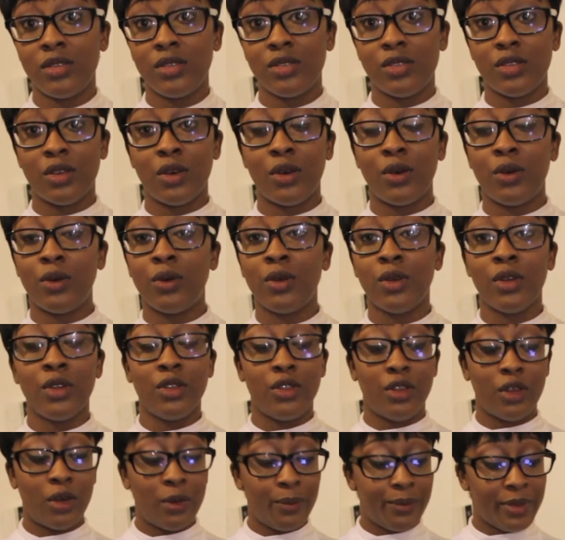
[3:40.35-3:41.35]
So
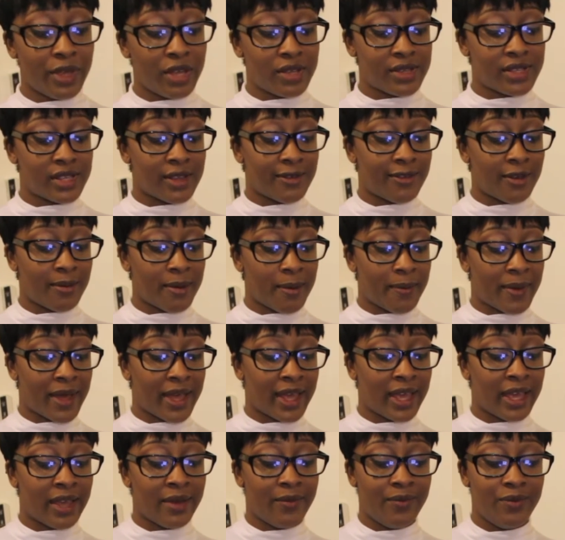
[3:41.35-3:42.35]
don't beat yourself up
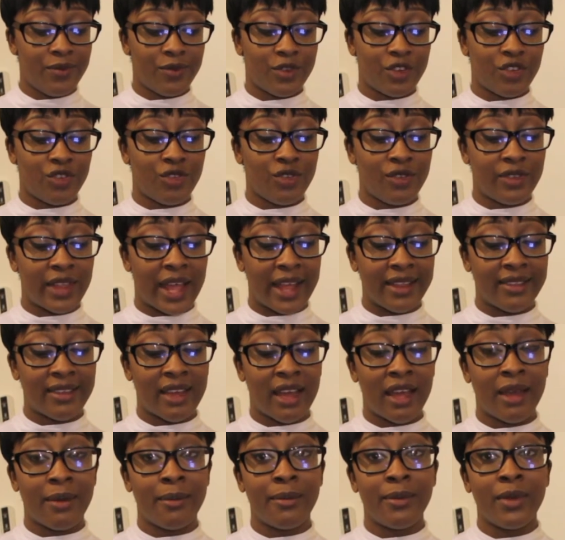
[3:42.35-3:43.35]
about it. Just use that
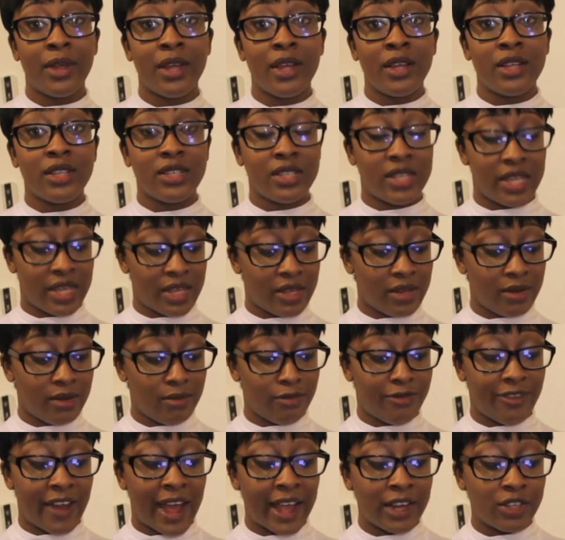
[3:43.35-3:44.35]
time to
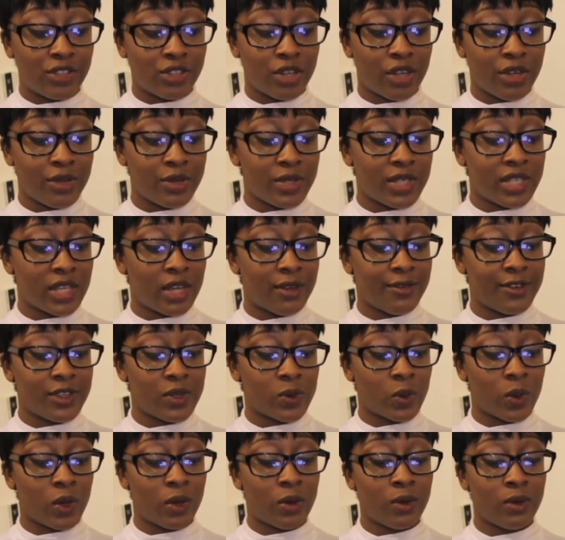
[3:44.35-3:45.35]
find your own self
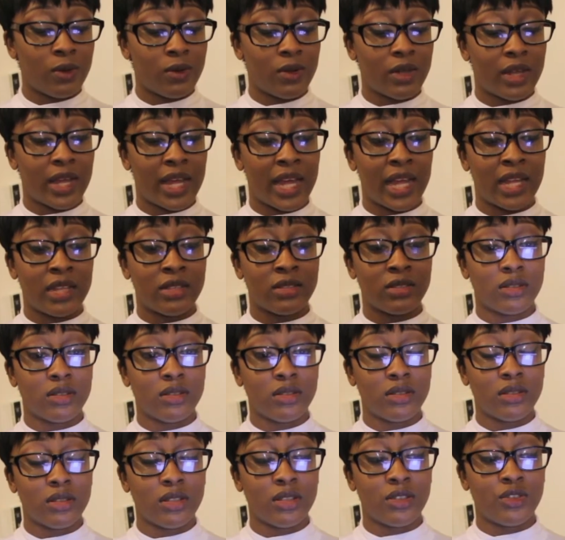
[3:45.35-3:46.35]
as well
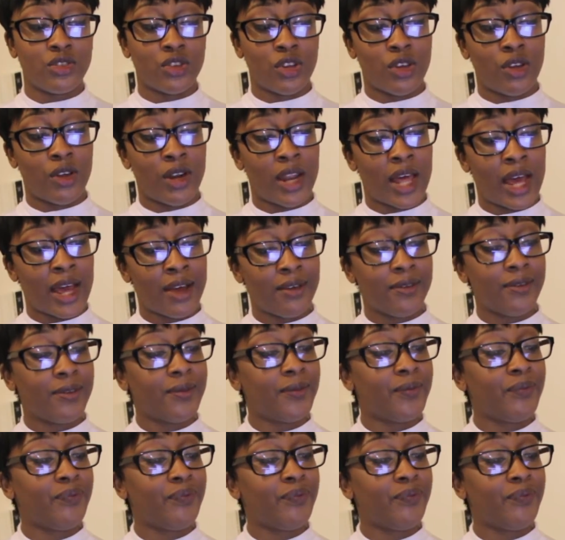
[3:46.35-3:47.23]
and enjoy your life.